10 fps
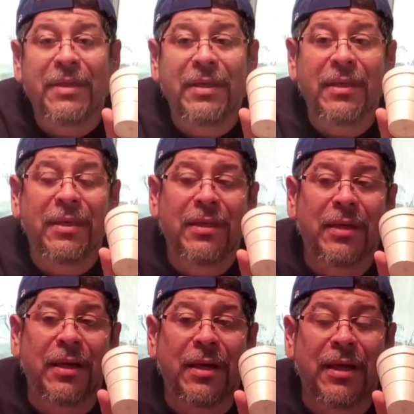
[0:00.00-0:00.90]

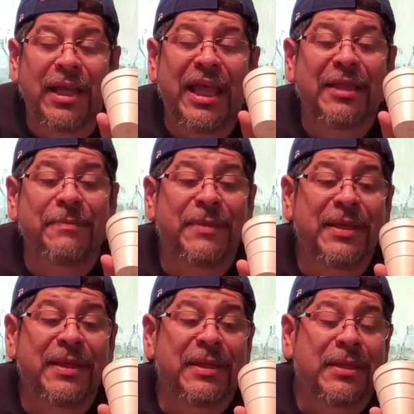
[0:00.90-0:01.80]
me let
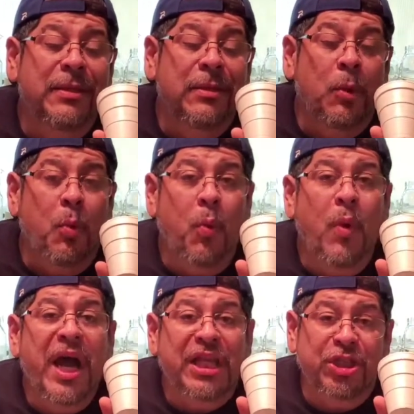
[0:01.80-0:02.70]
me
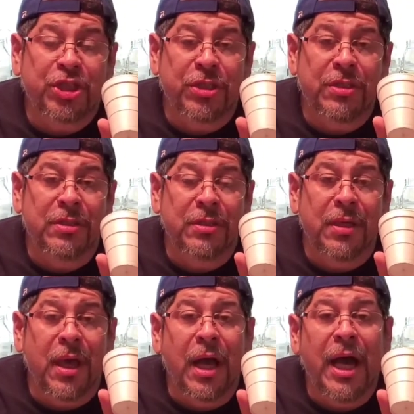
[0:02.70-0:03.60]
watch
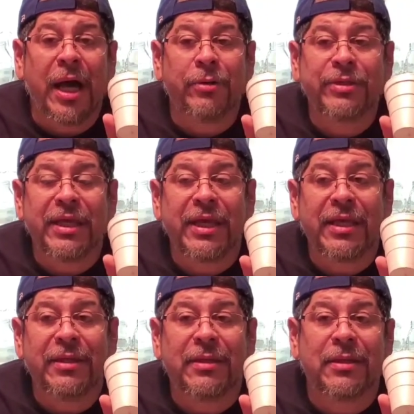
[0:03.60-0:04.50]
how
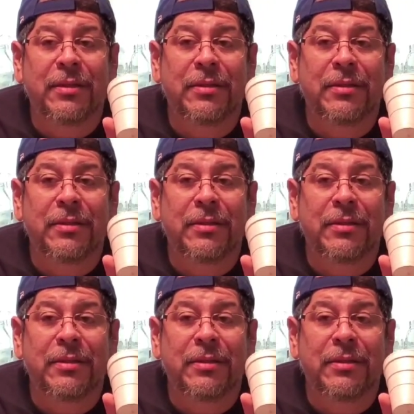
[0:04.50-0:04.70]
they